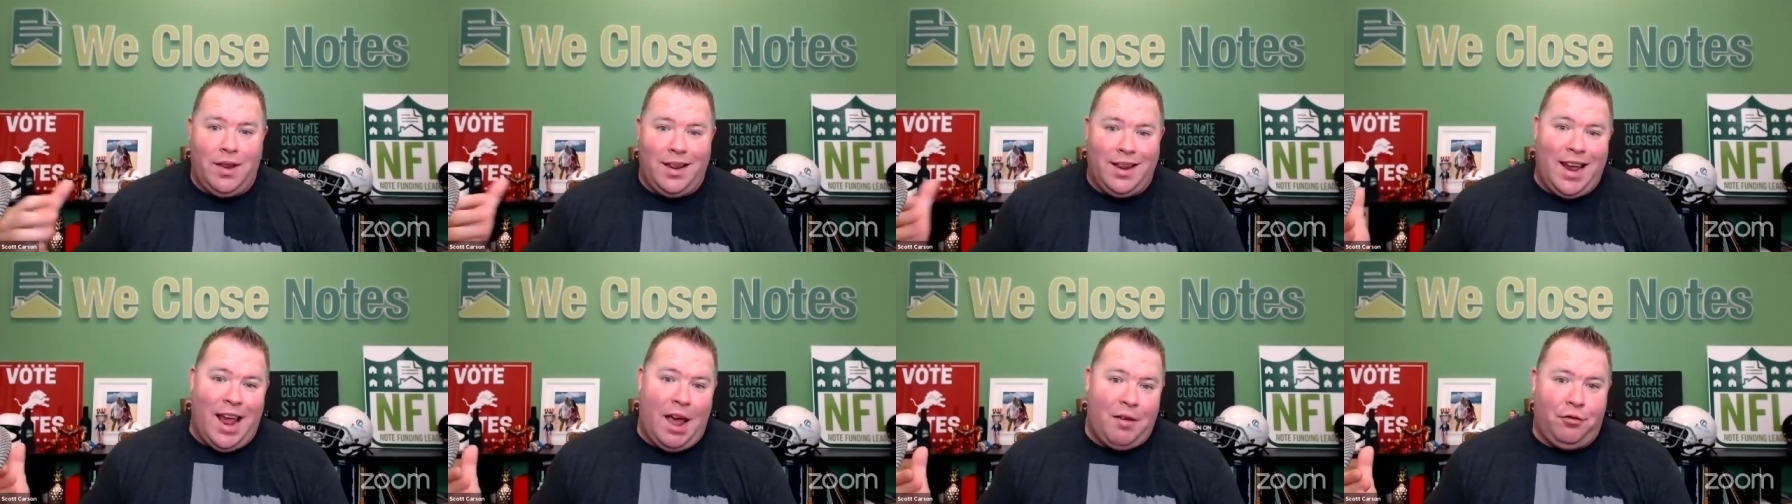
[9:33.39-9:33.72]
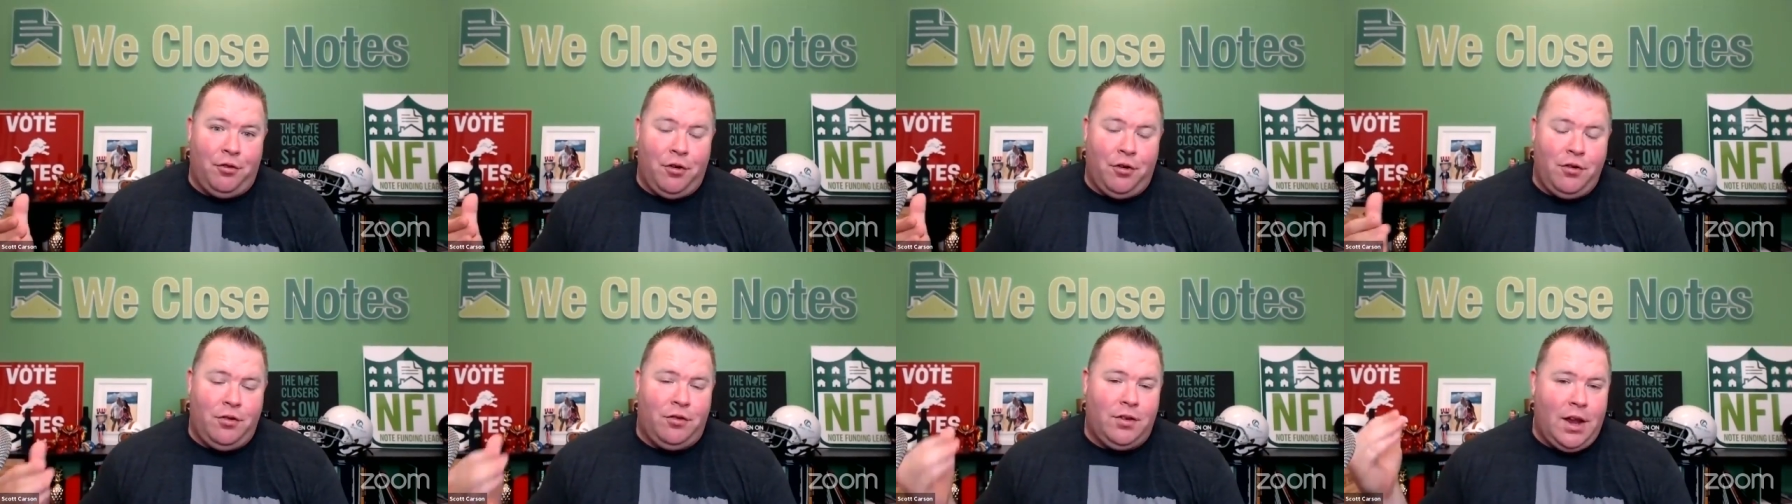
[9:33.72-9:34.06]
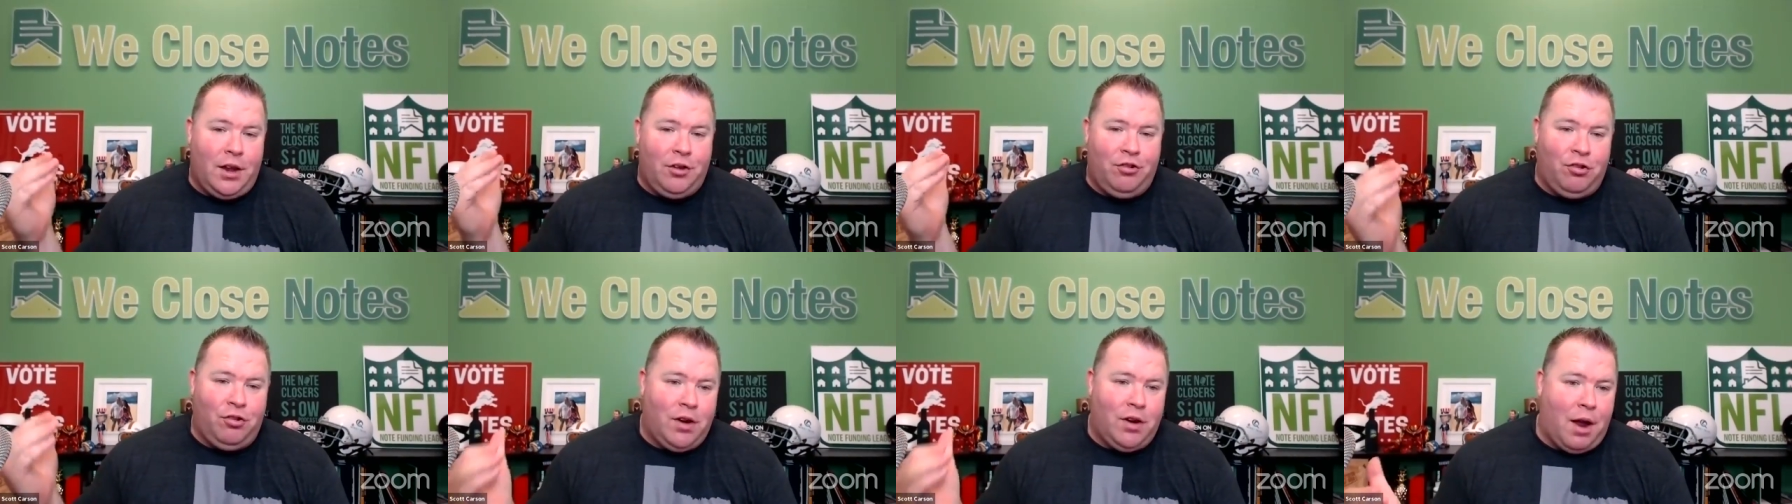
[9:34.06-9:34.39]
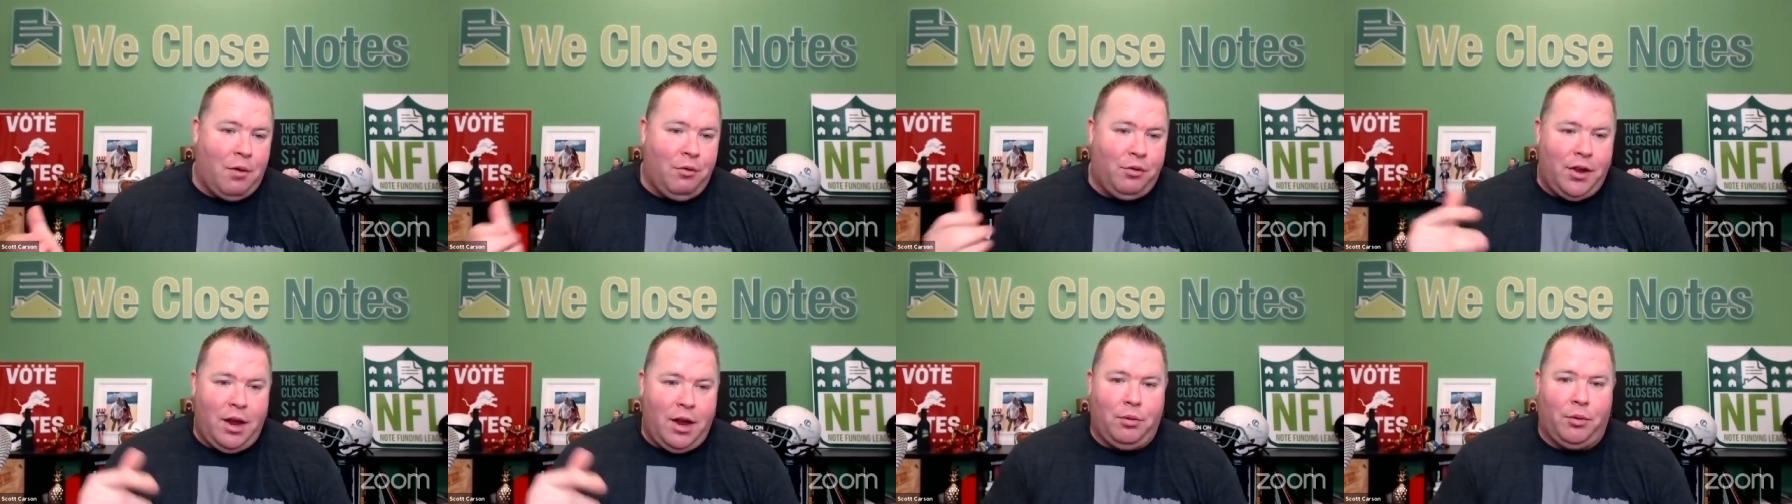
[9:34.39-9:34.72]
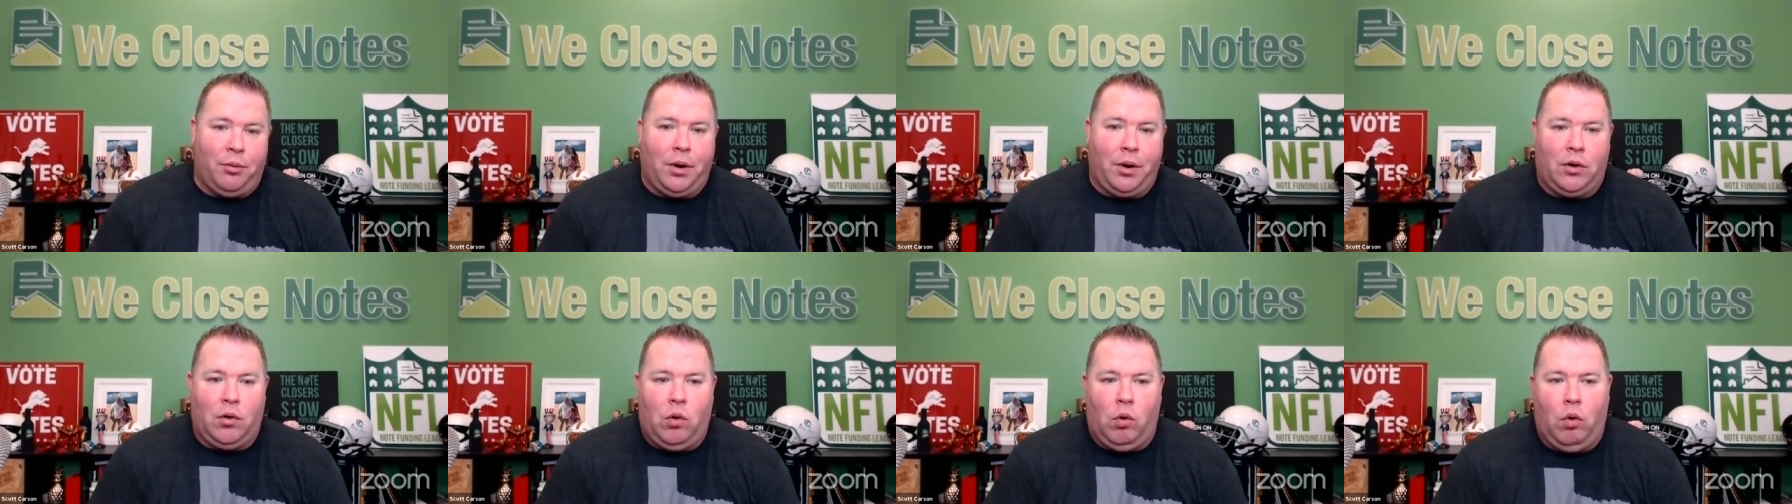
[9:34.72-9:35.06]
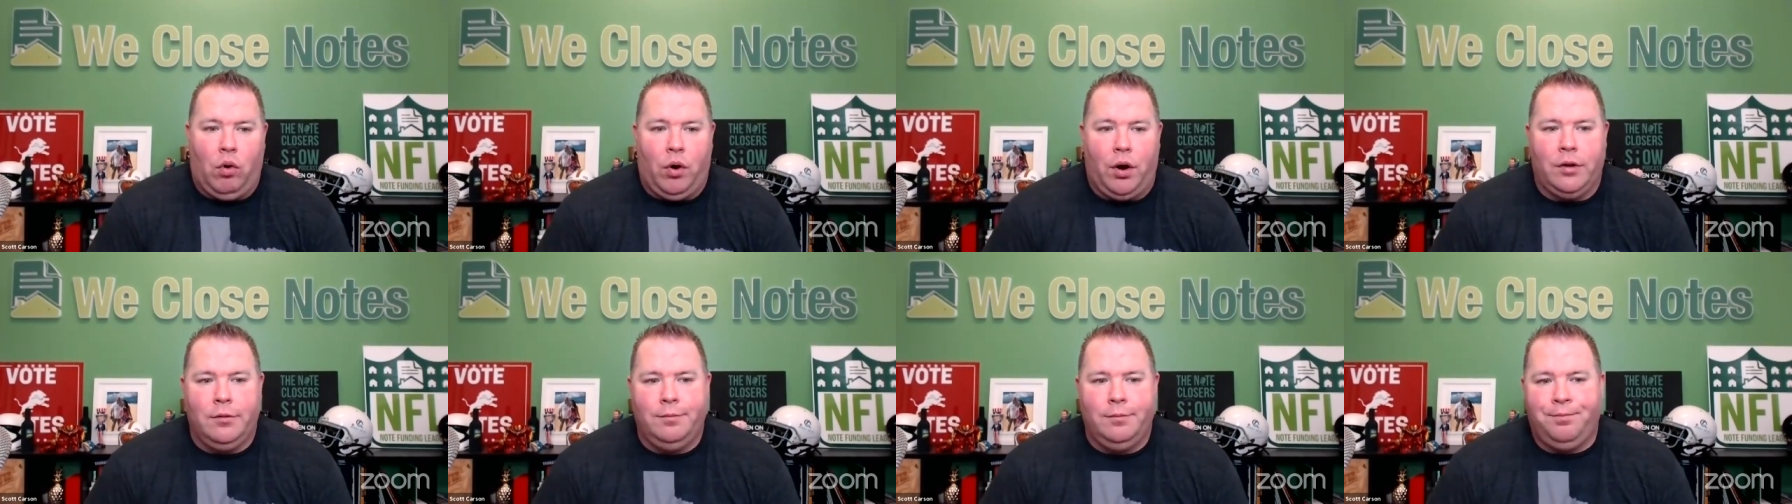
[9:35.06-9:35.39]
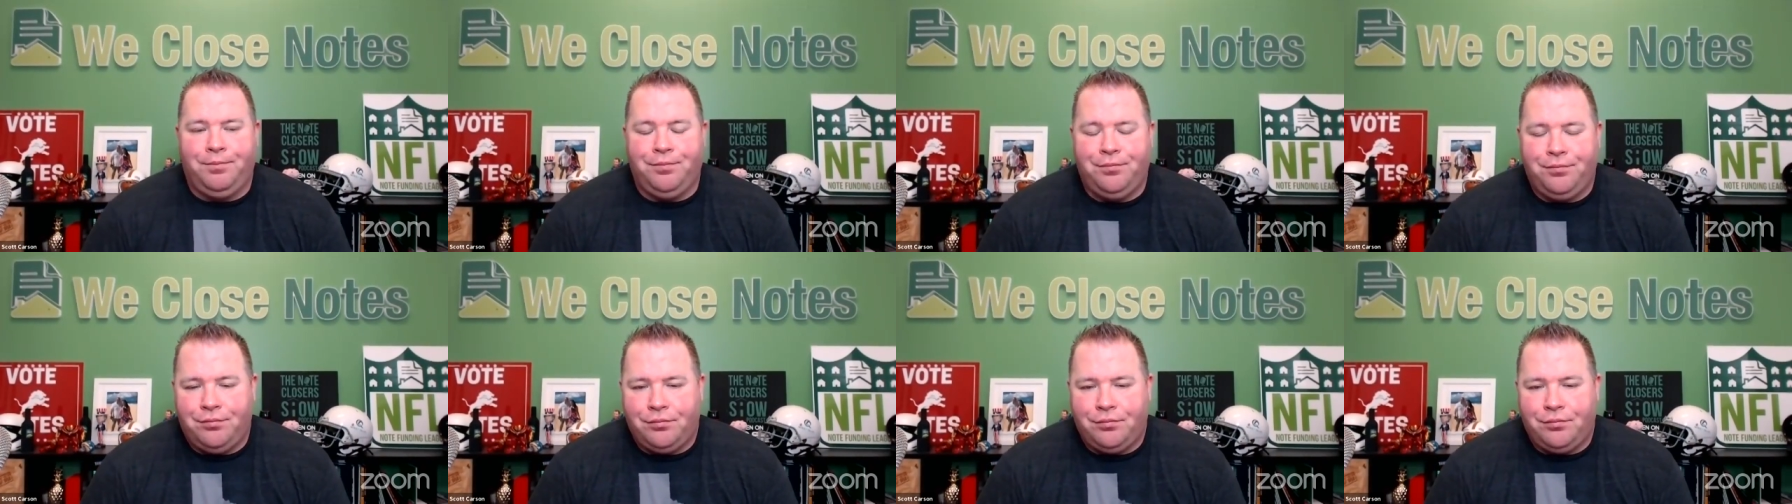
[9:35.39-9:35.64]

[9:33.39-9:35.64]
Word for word: And the afternoon session, I was able to record